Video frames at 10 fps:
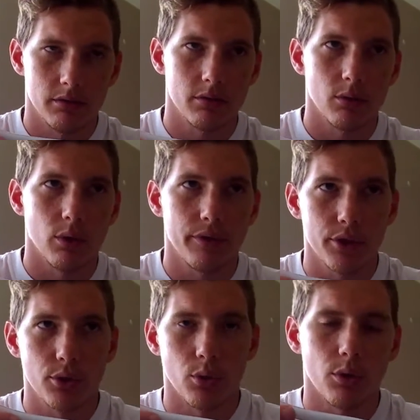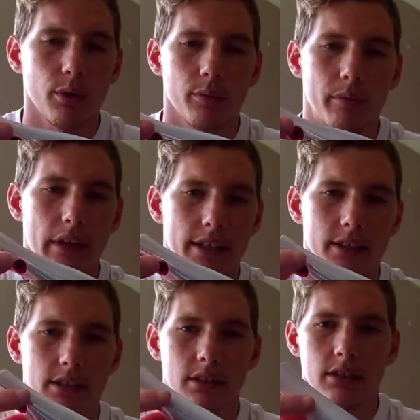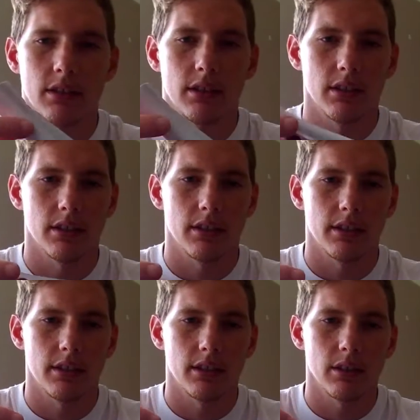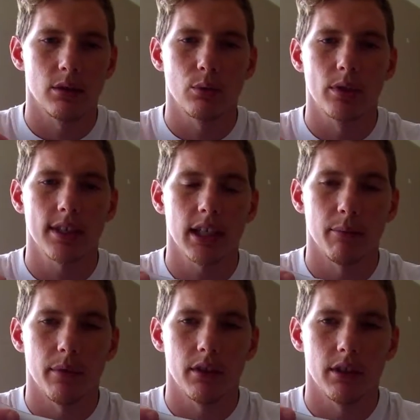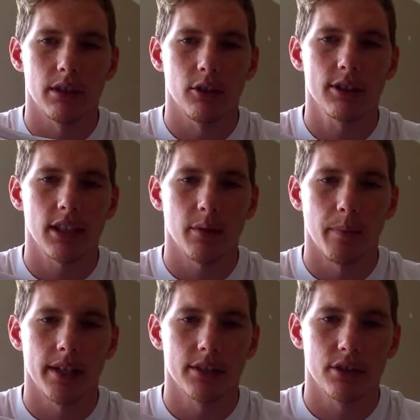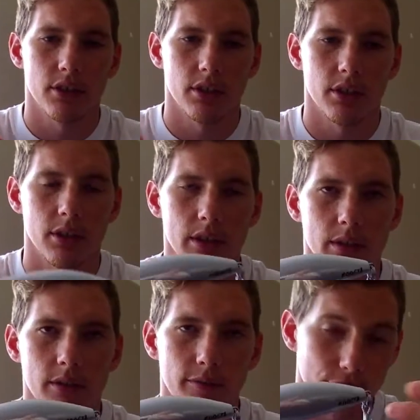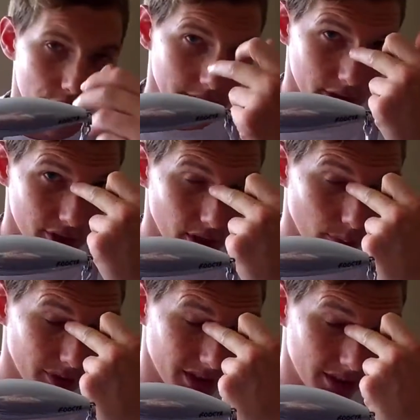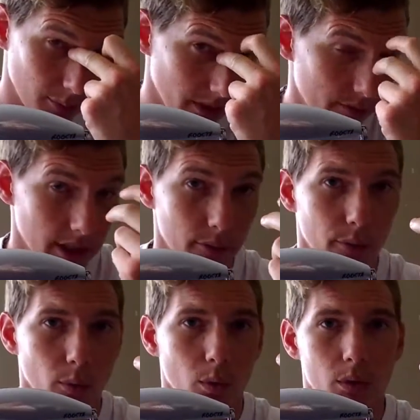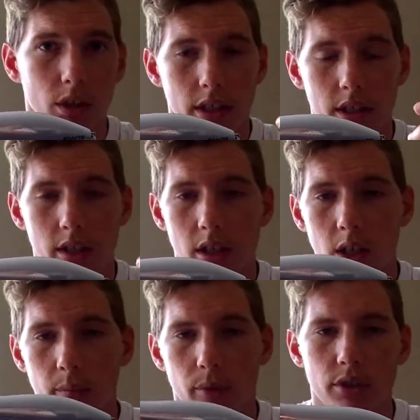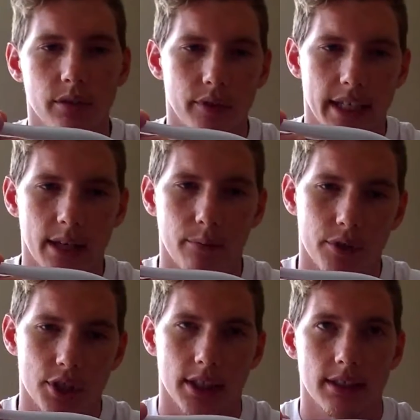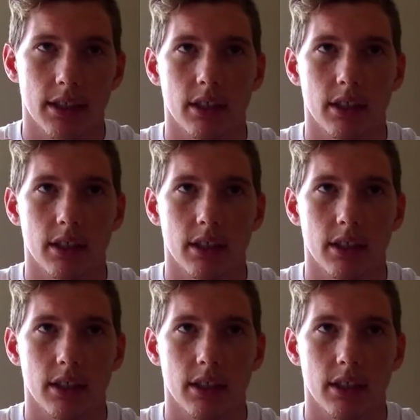off the shore. It's almost like it looks like a mullet. So fishing the surf with it's pretty fun for most of your game fish that sit